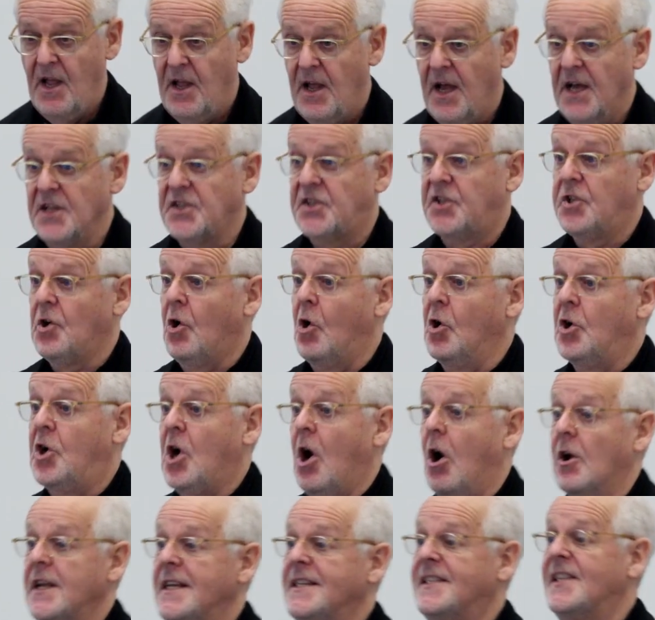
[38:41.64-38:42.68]
as though
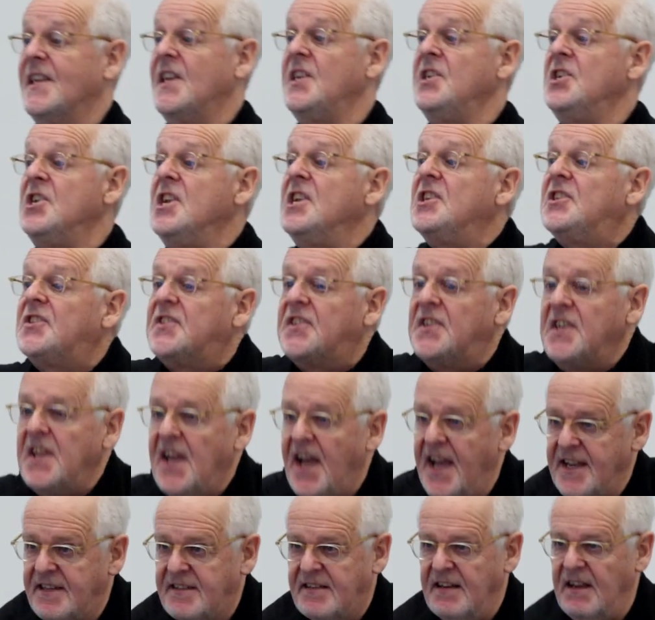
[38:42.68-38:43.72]
God is
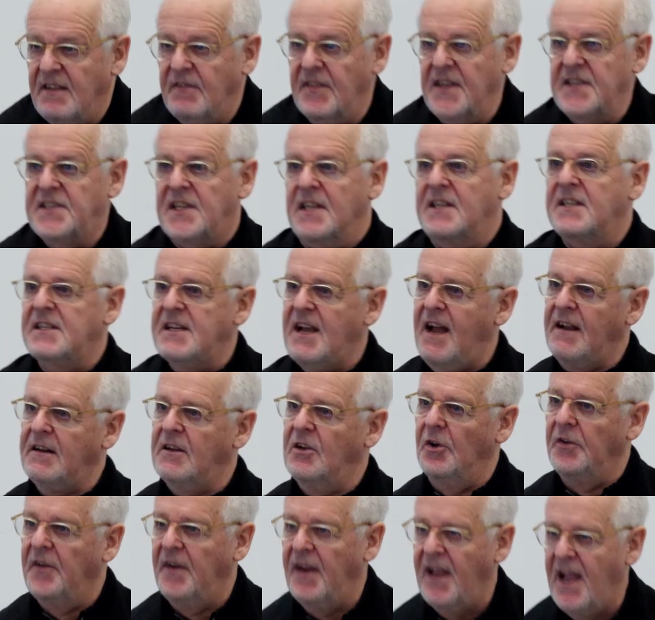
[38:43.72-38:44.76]
initiating this attack
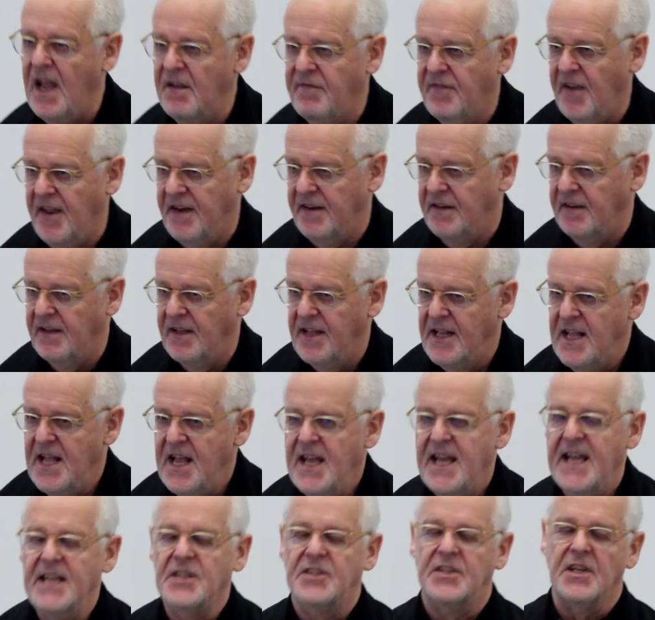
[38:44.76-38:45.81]
on David.
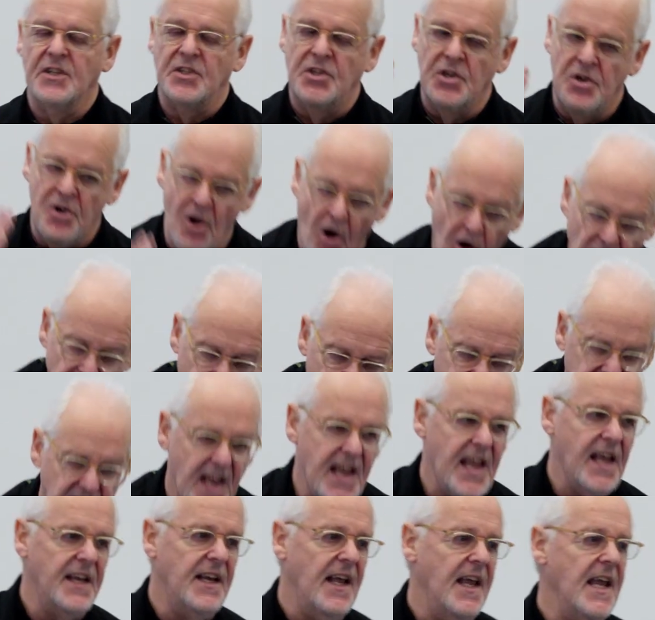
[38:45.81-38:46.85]
It does not
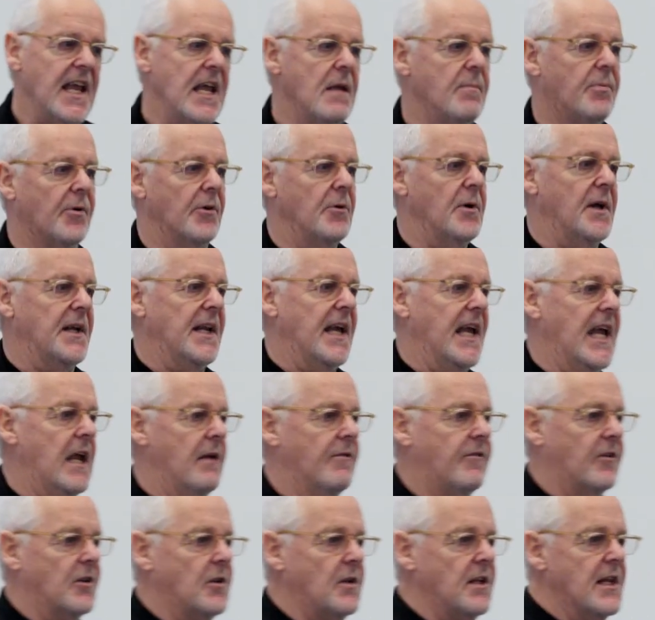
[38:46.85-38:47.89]
say in Hebrew an
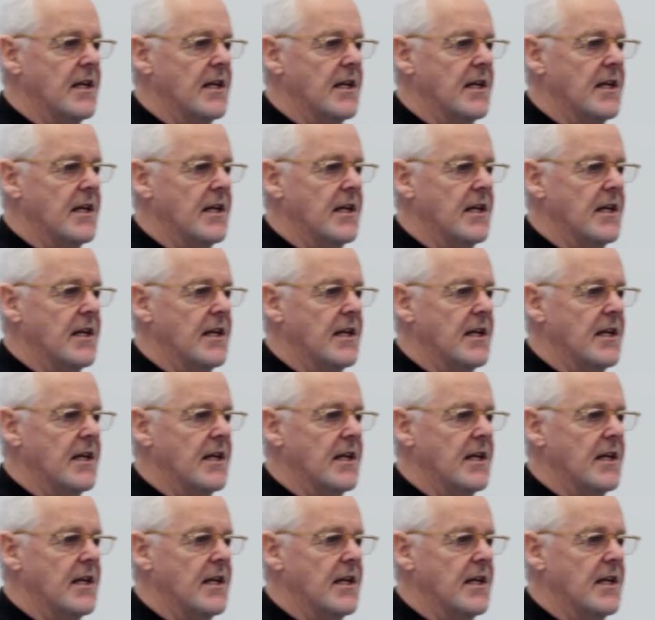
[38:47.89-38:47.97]
evil